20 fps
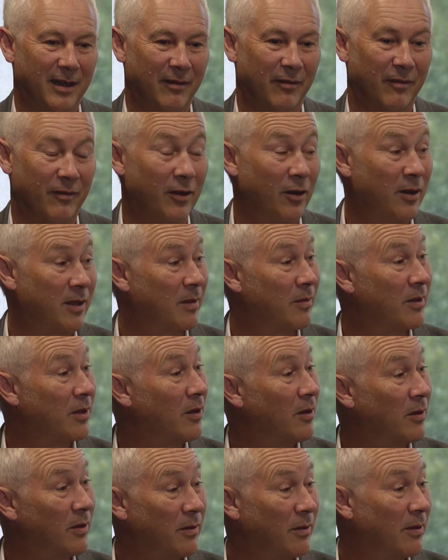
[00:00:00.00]
finds
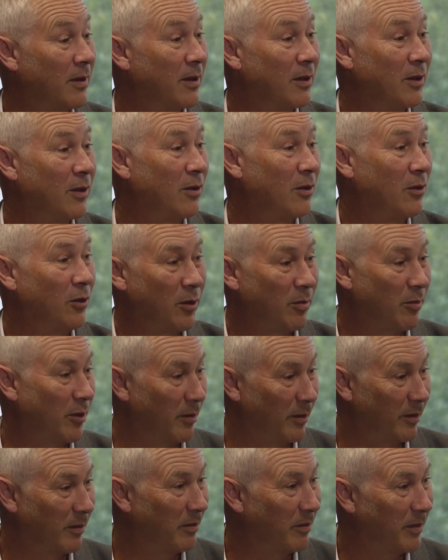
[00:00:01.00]
themselves with a huge
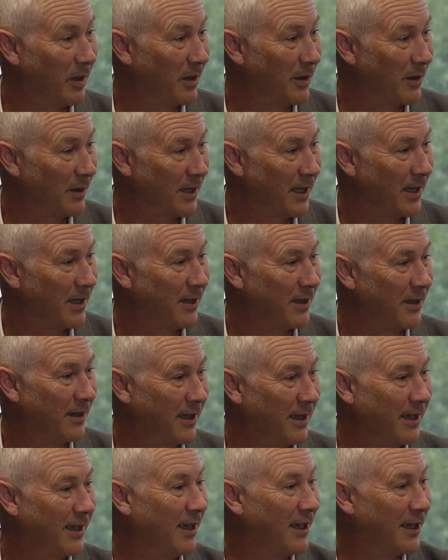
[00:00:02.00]
problem, because actually
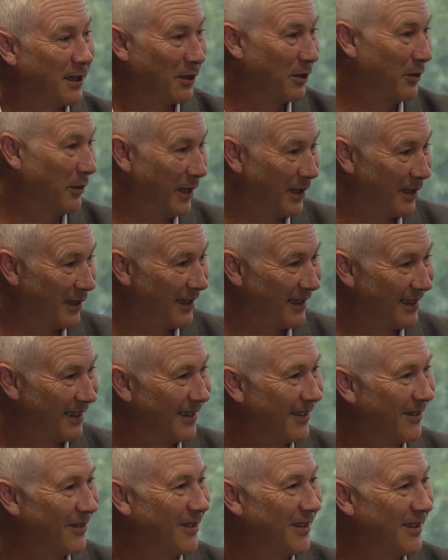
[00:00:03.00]
they can't do any
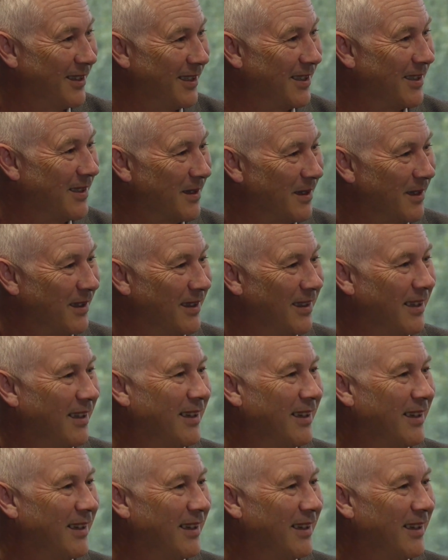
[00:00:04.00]
of the things that